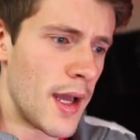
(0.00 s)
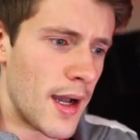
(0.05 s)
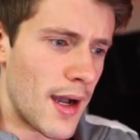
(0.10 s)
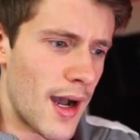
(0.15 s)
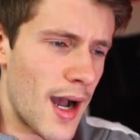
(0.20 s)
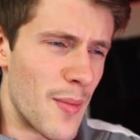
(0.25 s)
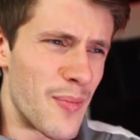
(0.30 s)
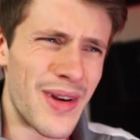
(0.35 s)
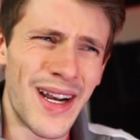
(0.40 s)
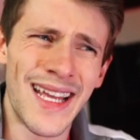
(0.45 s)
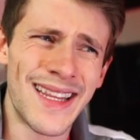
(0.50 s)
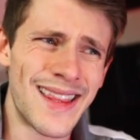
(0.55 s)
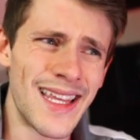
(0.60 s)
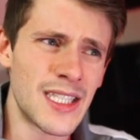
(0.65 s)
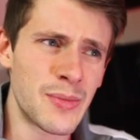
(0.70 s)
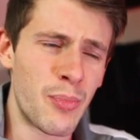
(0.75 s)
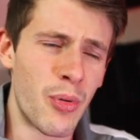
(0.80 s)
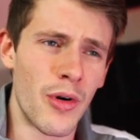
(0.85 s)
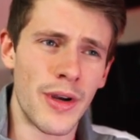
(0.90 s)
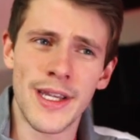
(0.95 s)
Uh, but at
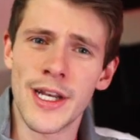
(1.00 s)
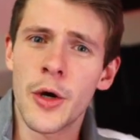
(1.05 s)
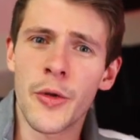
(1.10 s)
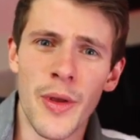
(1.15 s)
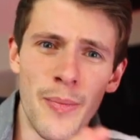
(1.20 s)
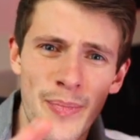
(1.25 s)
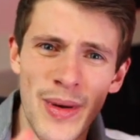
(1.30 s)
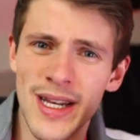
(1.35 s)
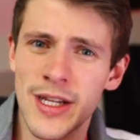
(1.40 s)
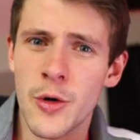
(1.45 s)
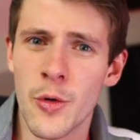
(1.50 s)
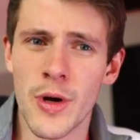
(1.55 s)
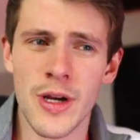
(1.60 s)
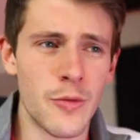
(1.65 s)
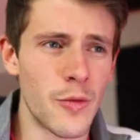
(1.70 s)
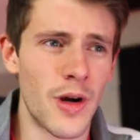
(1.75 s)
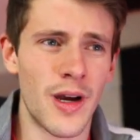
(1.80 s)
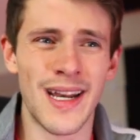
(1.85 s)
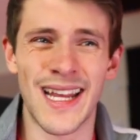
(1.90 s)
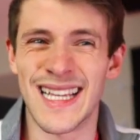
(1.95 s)
this point, you know, the
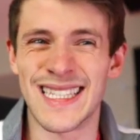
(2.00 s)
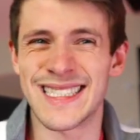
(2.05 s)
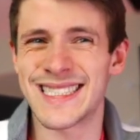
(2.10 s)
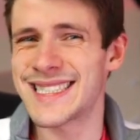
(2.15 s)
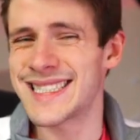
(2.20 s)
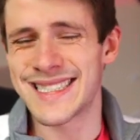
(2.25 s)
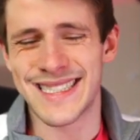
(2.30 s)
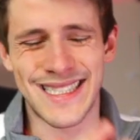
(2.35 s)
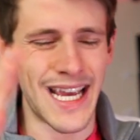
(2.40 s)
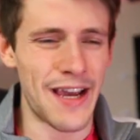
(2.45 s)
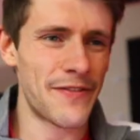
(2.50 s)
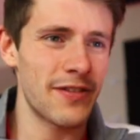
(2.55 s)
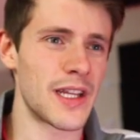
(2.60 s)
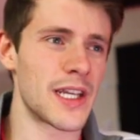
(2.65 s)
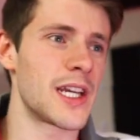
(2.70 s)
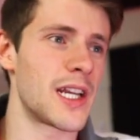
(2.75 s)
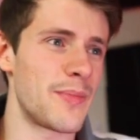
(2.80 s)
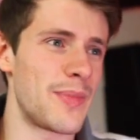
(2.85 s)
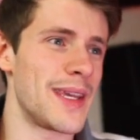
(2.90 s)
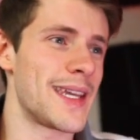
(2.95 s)
Bitcoin run is definitely
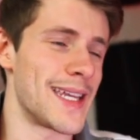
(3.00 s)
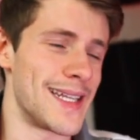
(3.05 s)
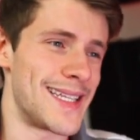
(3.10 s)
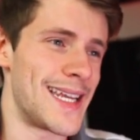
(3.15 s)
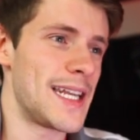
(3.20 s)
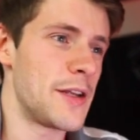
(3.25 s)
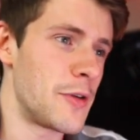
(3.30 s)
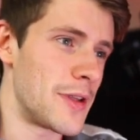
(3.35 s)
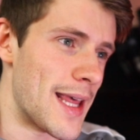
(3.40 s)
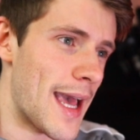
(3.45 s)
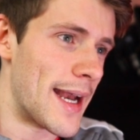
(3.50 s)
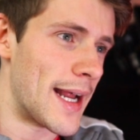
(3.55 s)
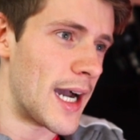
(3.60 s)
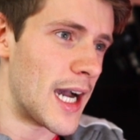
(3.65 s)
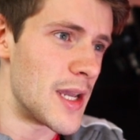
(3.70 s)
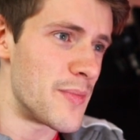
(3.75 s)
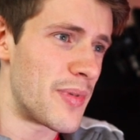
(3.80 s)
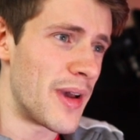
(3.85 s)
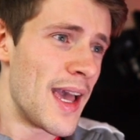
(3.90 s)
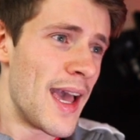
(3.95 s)
going to be continuing that
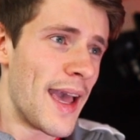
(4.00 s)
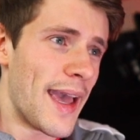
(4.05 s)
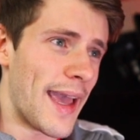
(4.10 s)
hype.